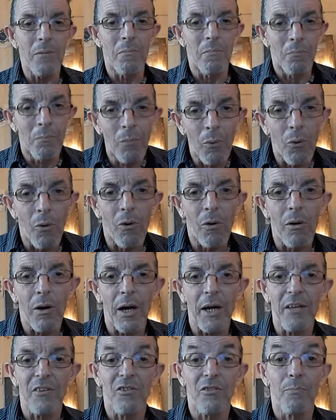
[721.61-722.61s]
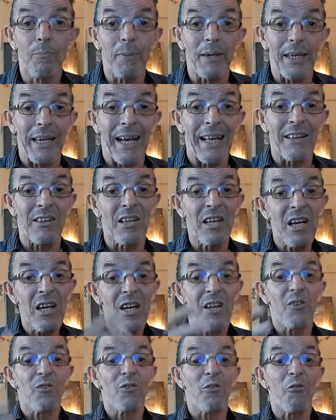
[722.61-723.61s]
more. I began
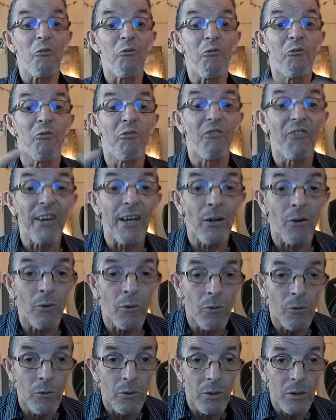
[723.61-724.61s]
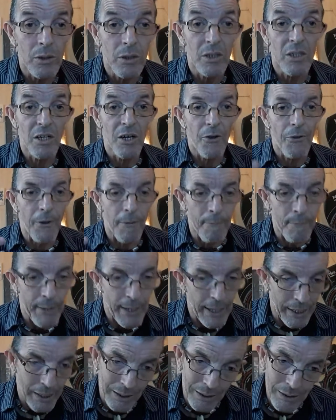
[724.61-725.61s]
to feel the
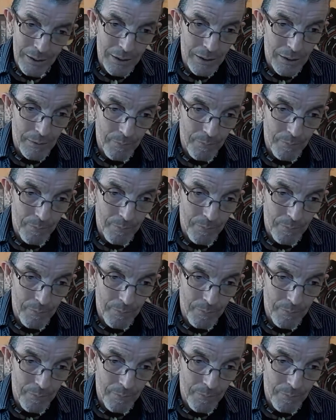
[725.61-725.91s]
pain,